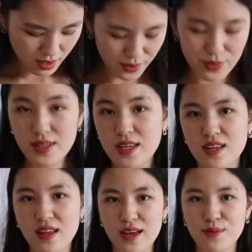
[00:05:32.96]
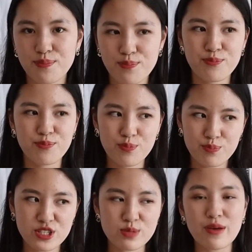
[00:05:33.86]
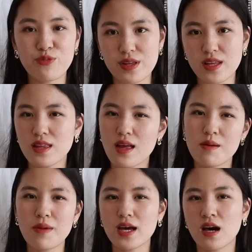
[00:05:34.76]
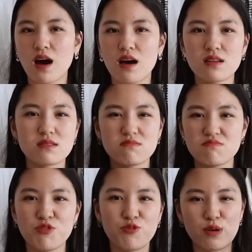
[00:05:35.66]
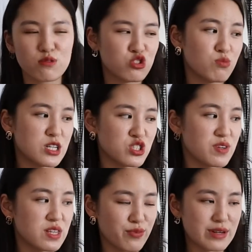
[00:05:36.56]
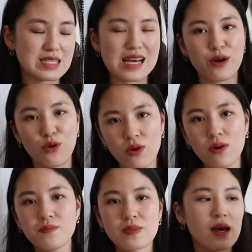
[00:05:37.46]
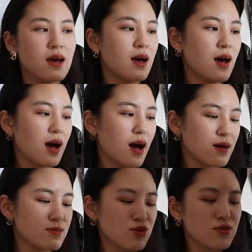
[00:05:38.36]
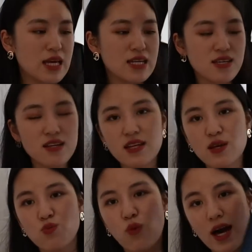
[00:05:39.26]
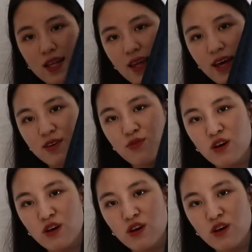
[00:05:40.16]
I really like, just by feeling them, I can't feel too much of a difference at all. So these are the wide leg